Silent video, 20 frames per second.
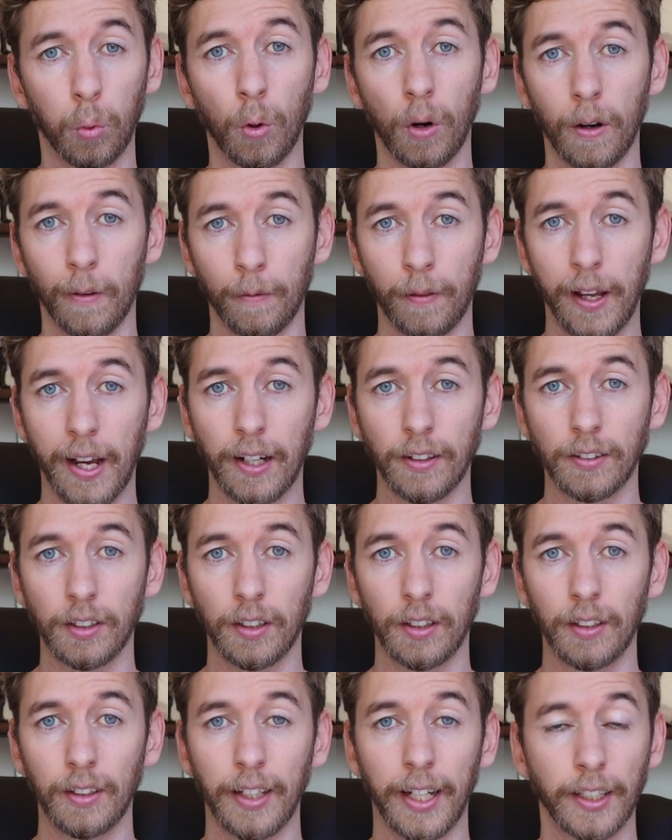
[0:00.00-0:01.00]
water
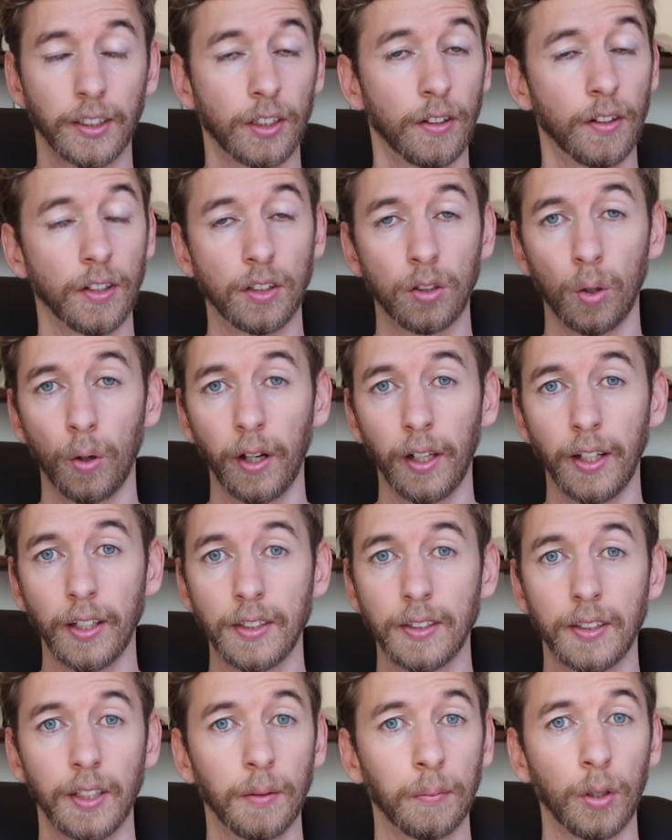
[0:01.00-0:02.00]
fountain next to the
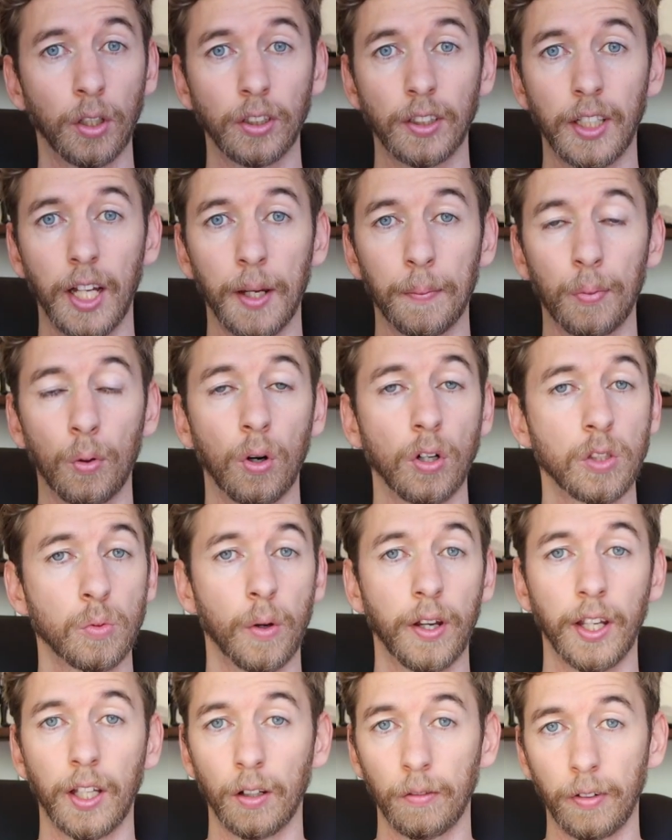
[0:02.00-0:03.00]
toilets in most airports
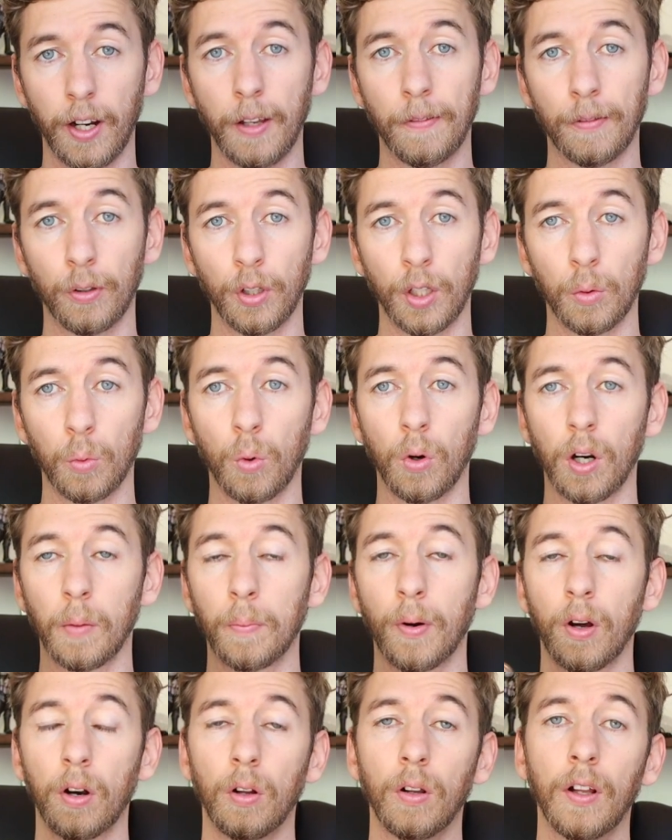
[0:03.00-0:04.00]
where you can refill your water
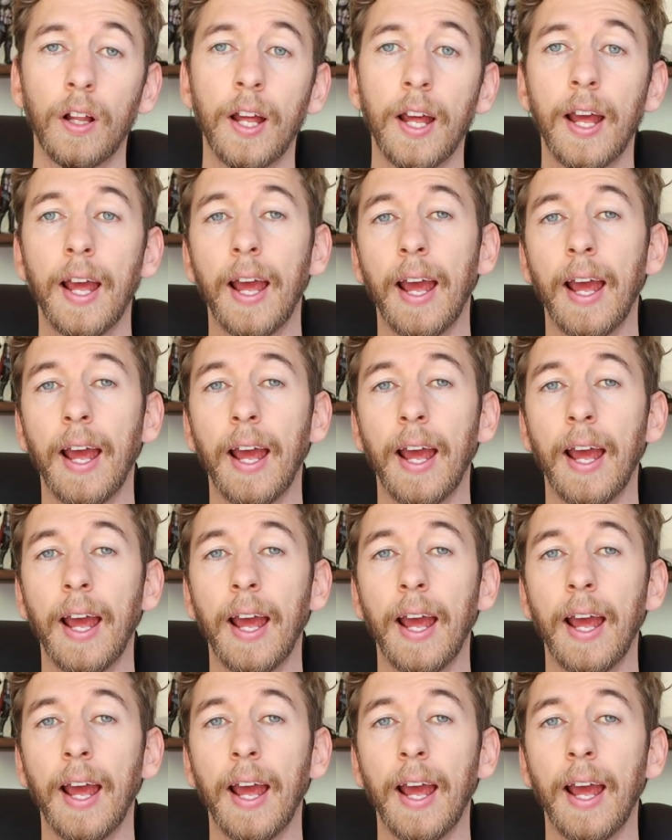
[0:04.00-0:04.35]
bottle.